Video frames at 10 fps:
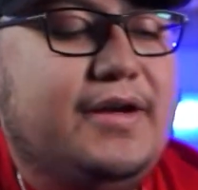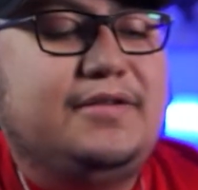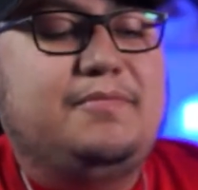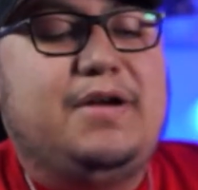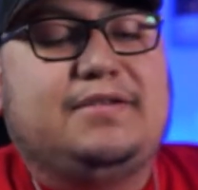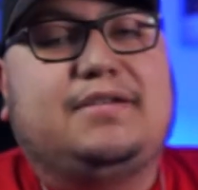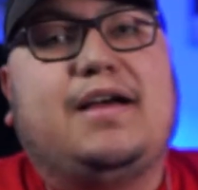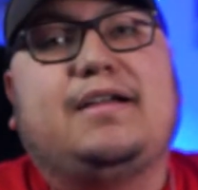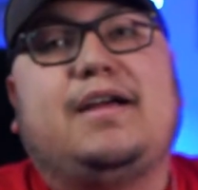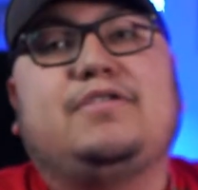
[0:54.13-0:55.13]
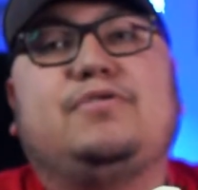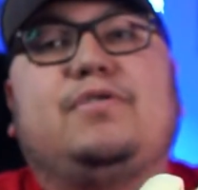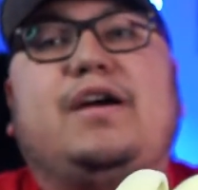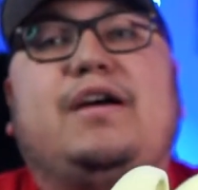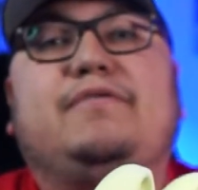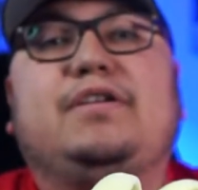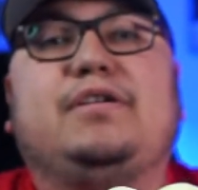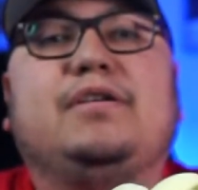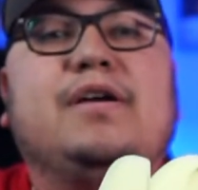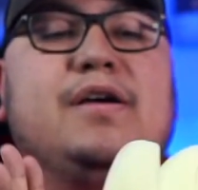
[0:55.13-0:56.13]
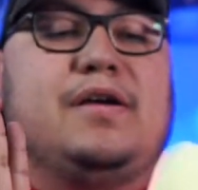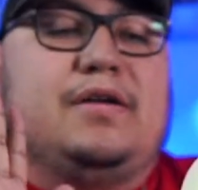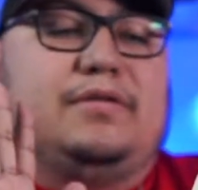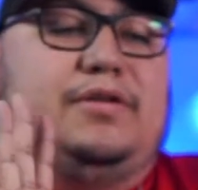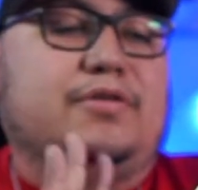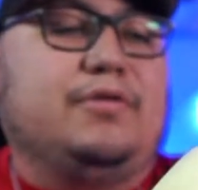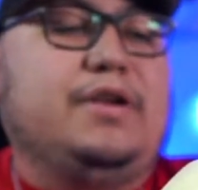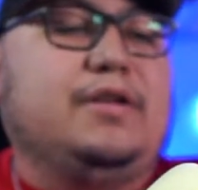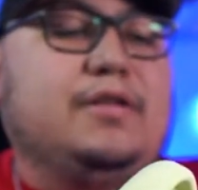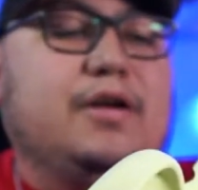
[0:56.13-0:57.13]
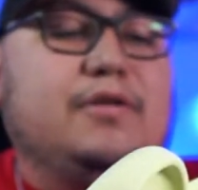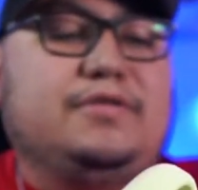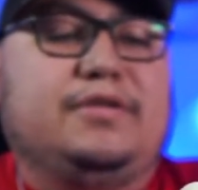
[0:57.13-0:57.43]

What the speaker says: to my side, I do have the green glows,